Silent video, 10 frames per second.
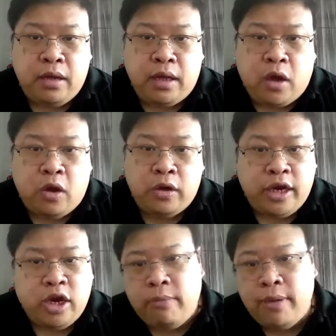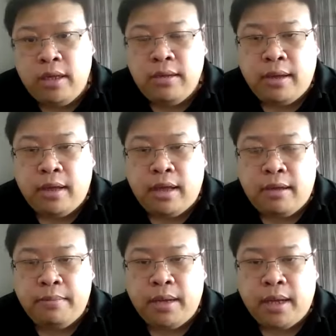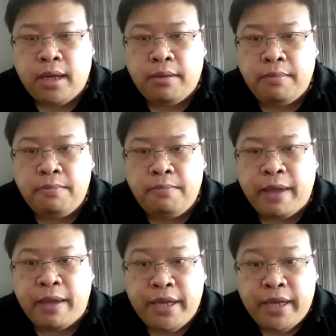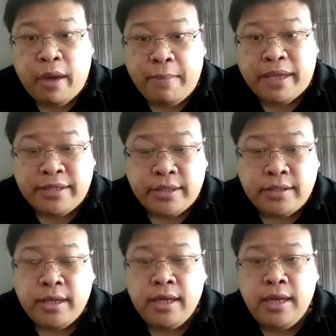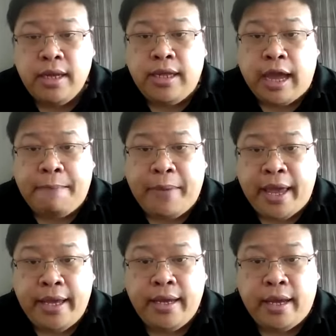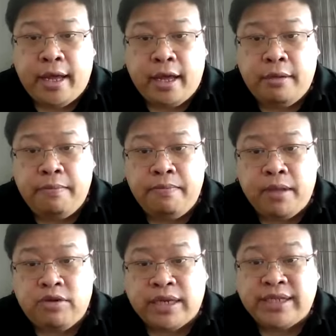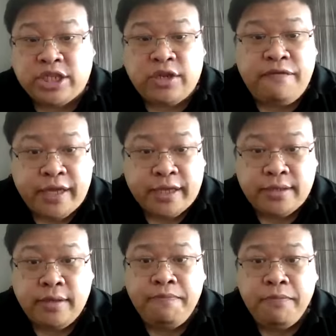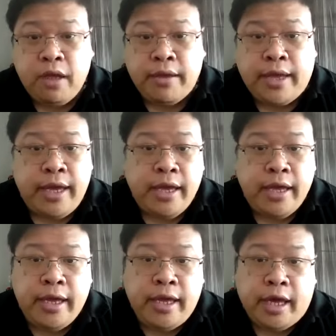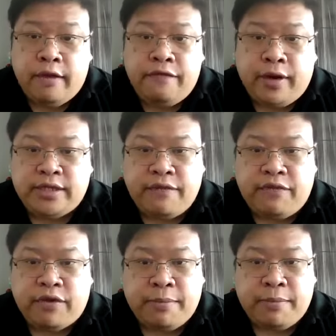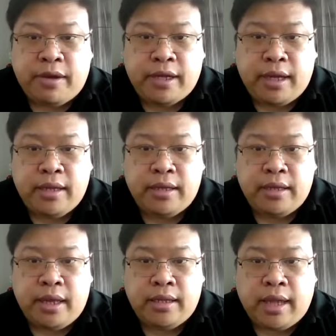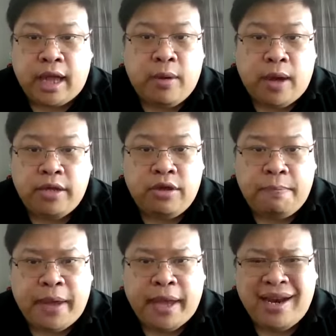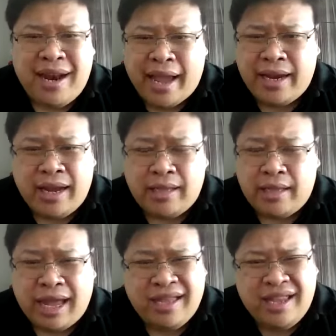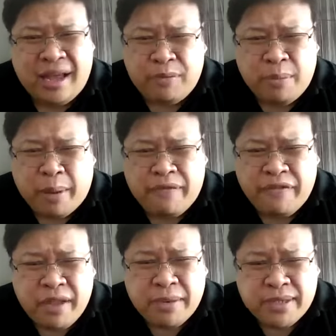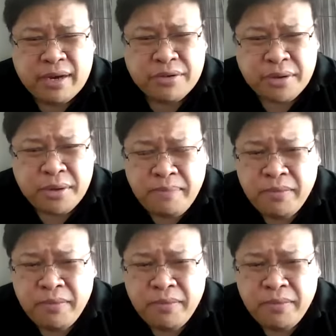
on a normal payment gateway basis, they are paying transaction fees. Okay, if let's say for example you're in Taiwan, you're paying line I think up to about 15% or so.